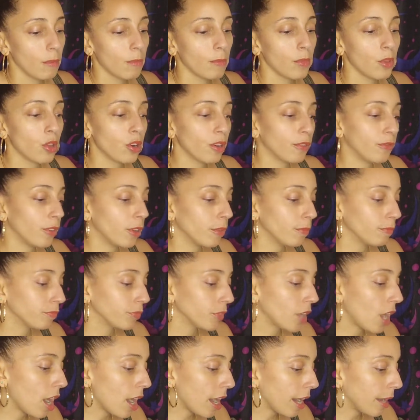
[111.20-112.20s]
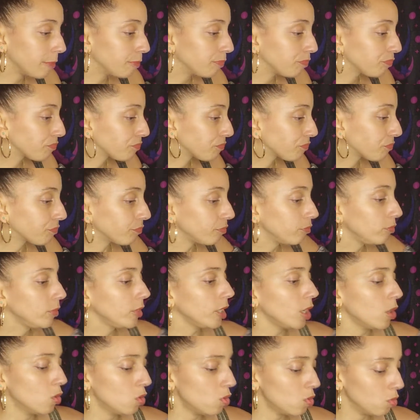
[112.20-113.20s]
Beautiful. All right.
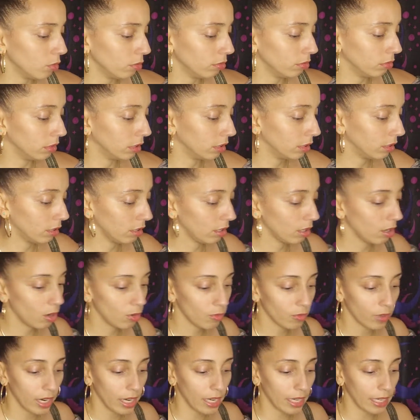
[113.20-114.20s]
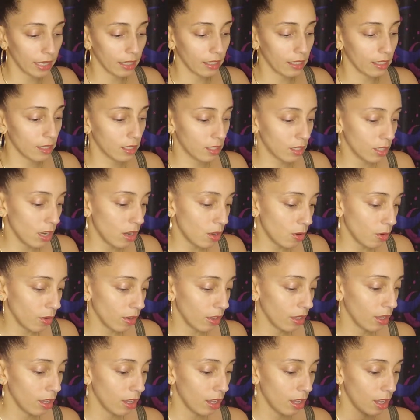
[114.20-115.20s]
Ooh, all right. So
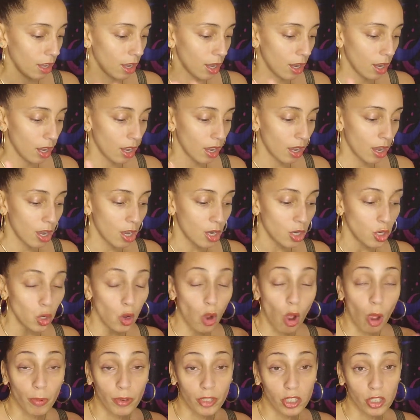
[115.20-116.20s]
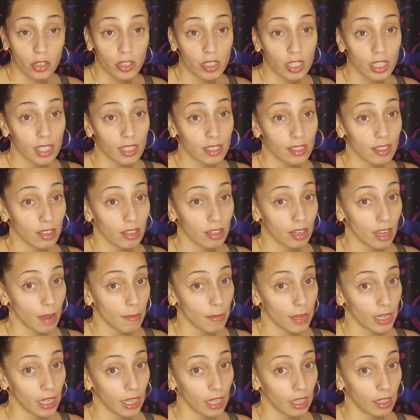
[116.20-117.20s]
New opportunities are
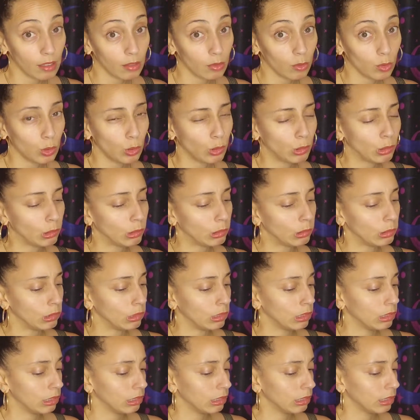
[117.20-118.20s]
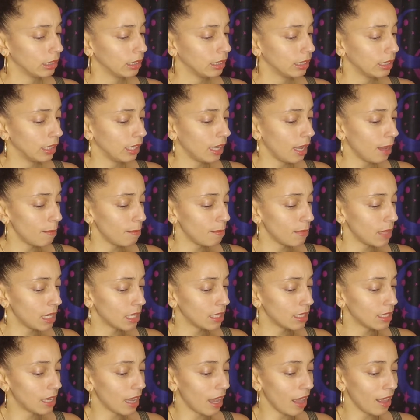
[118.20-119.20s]
coming in. Ooh, let
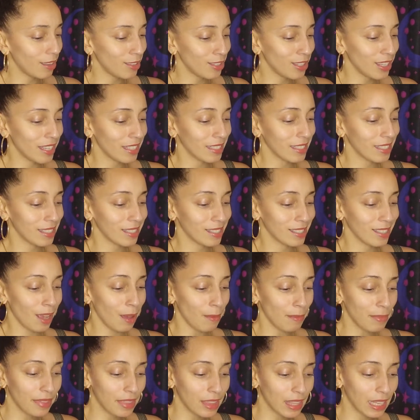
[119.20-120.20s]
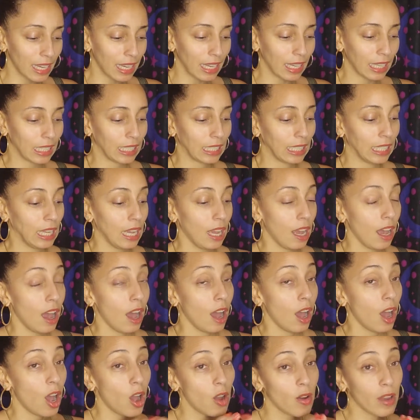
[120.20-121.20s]
me tell you something.
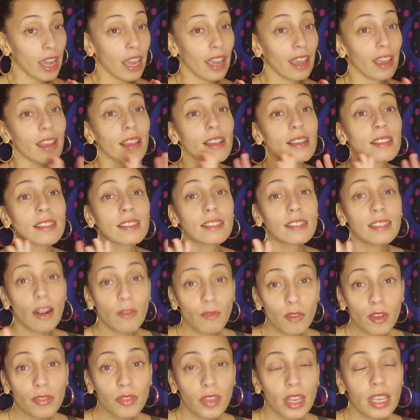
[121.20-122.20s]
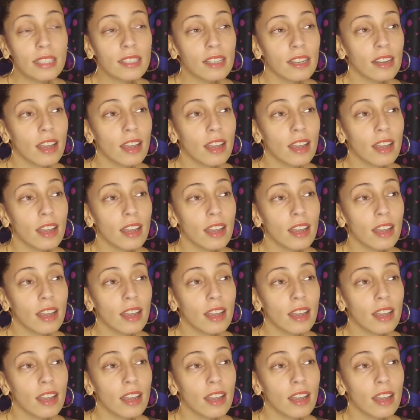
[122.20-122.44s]
Okay, several things are